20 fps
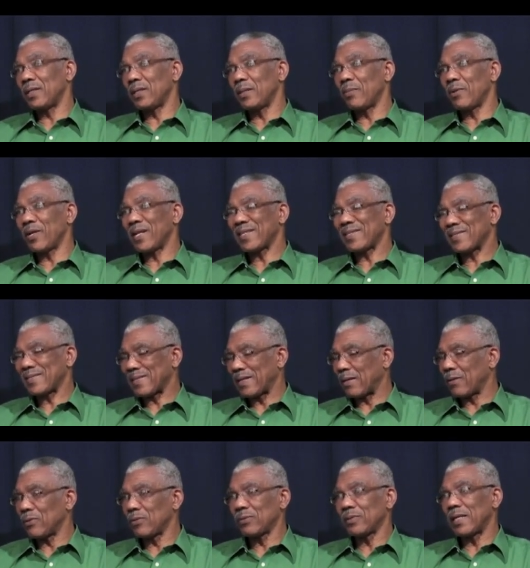
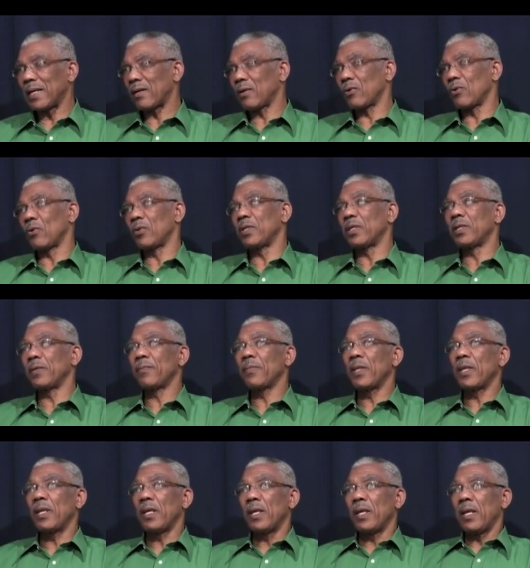Liberação de Angola,
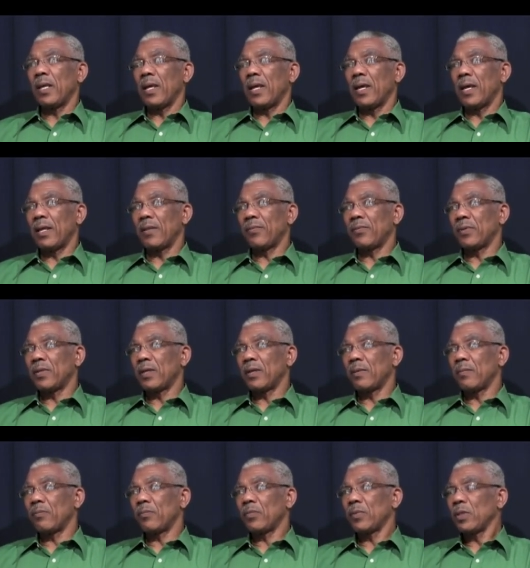and
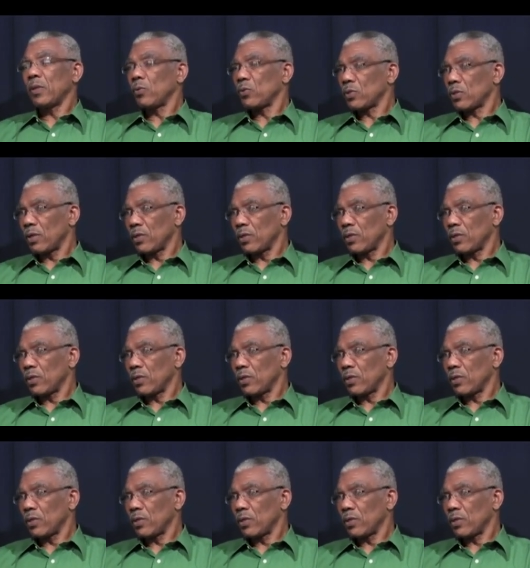um, there was